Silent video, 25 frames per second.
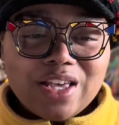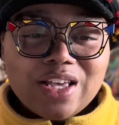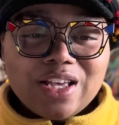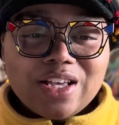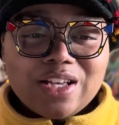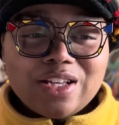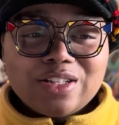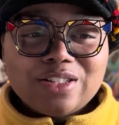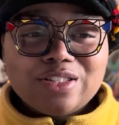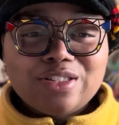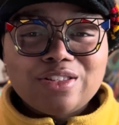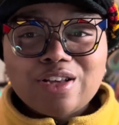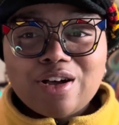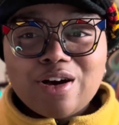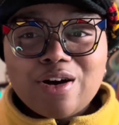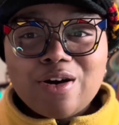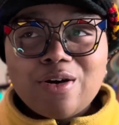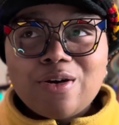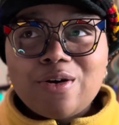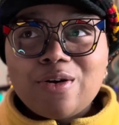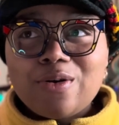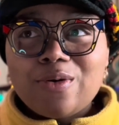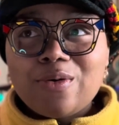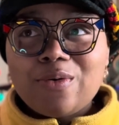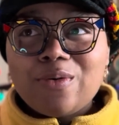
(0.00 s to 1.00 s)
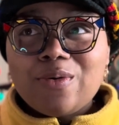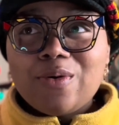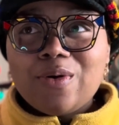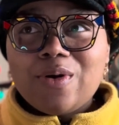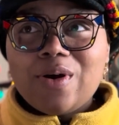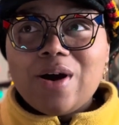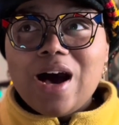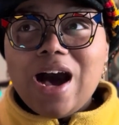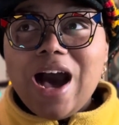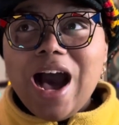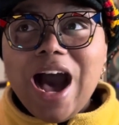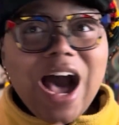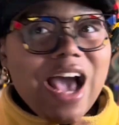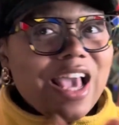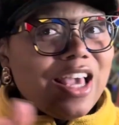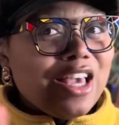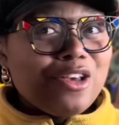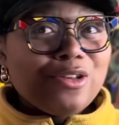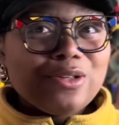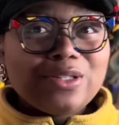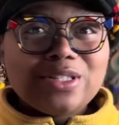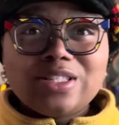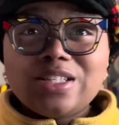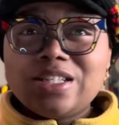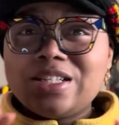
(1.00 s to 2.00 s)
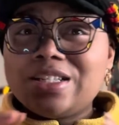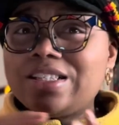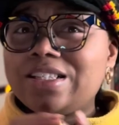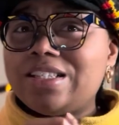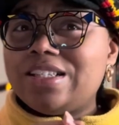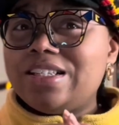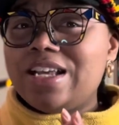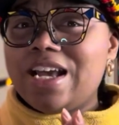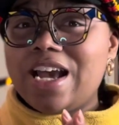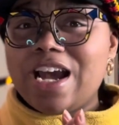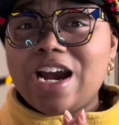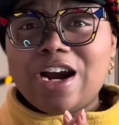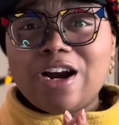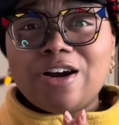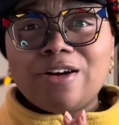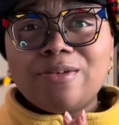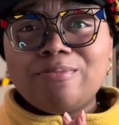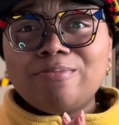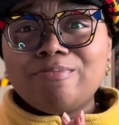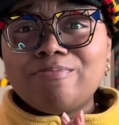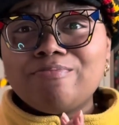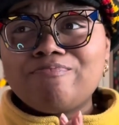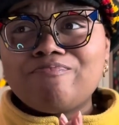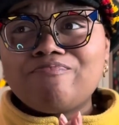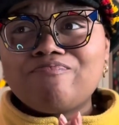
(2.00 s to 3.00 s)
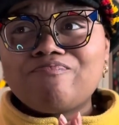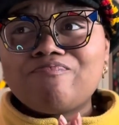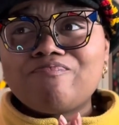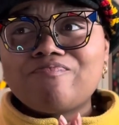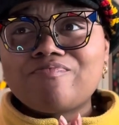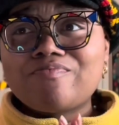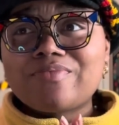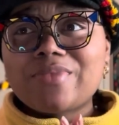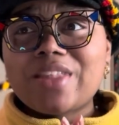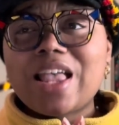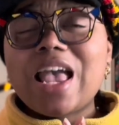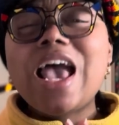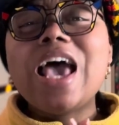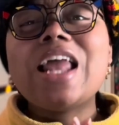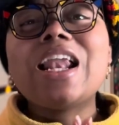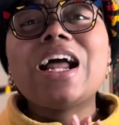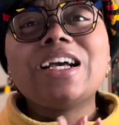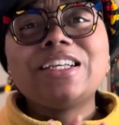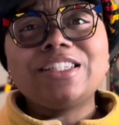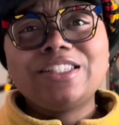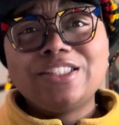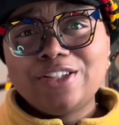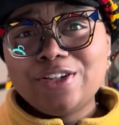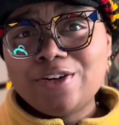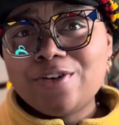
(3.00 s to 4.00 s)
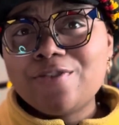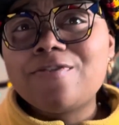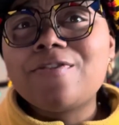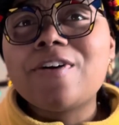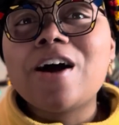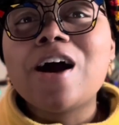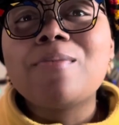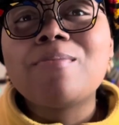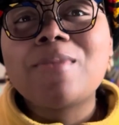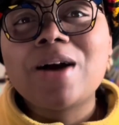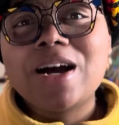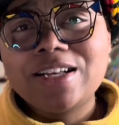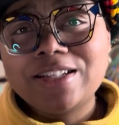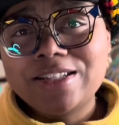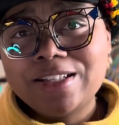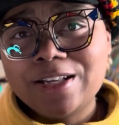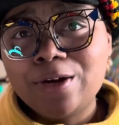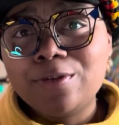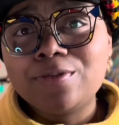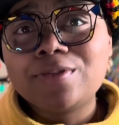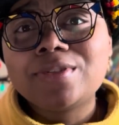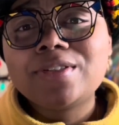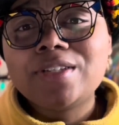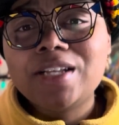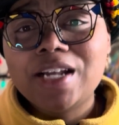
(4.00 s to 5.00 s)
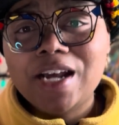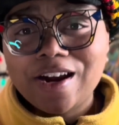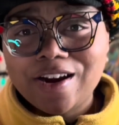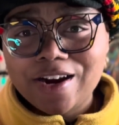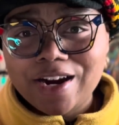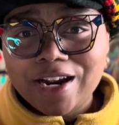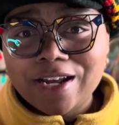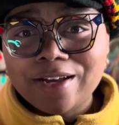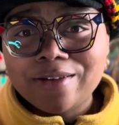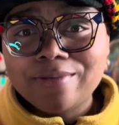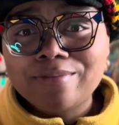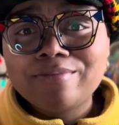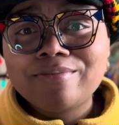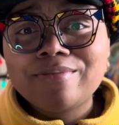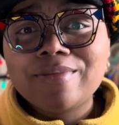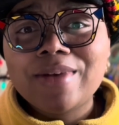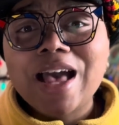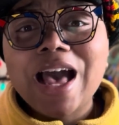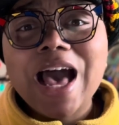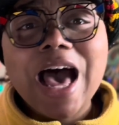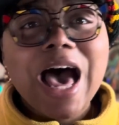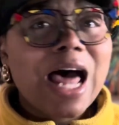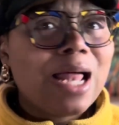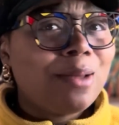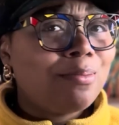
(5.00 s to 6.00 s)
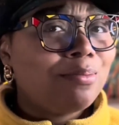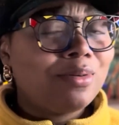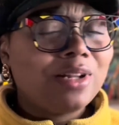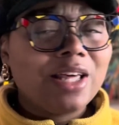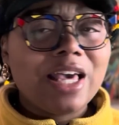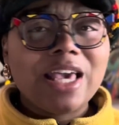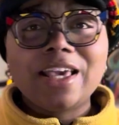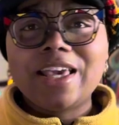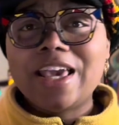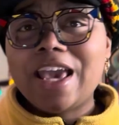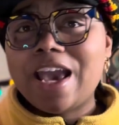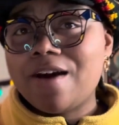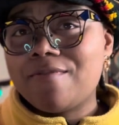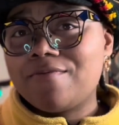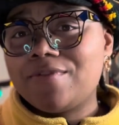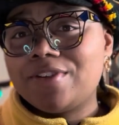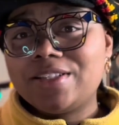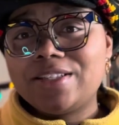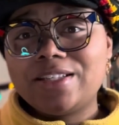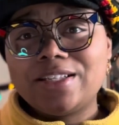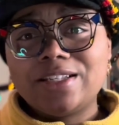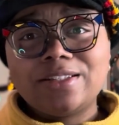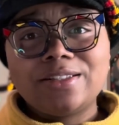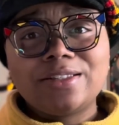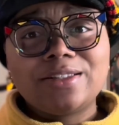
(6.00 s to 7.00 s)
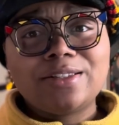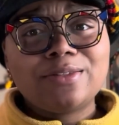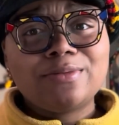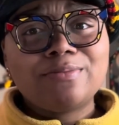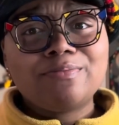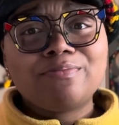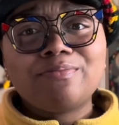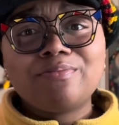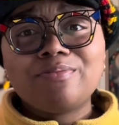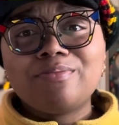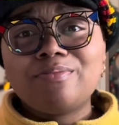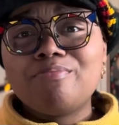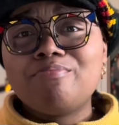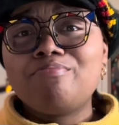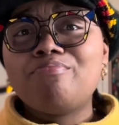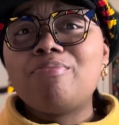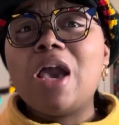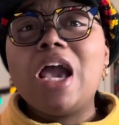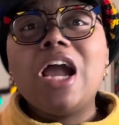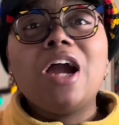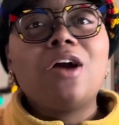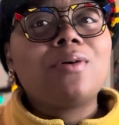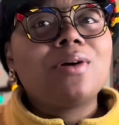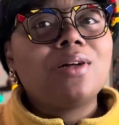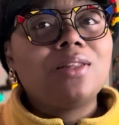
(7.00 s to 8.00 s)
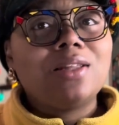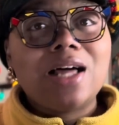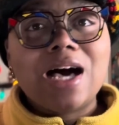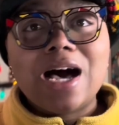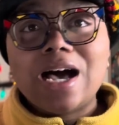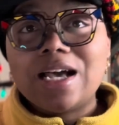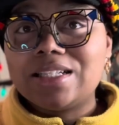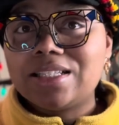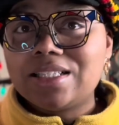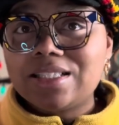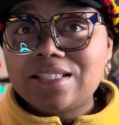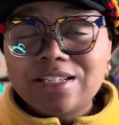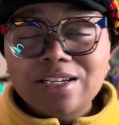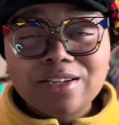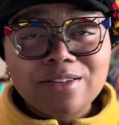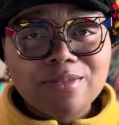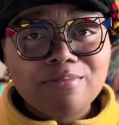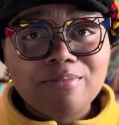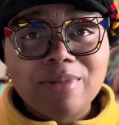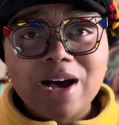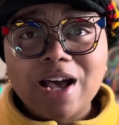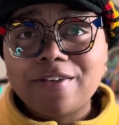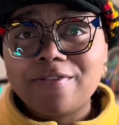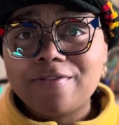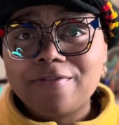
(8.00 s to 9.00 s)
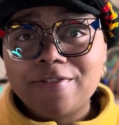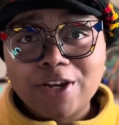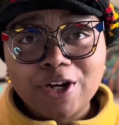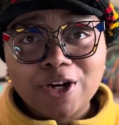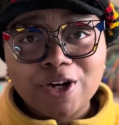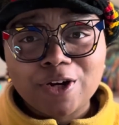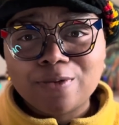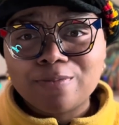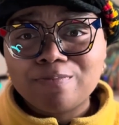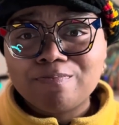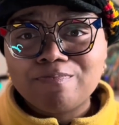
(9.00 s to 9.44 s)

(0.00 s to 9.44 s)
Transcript: So I used to stare, and I still find myself staring at blank canvases, paralyzed by fear.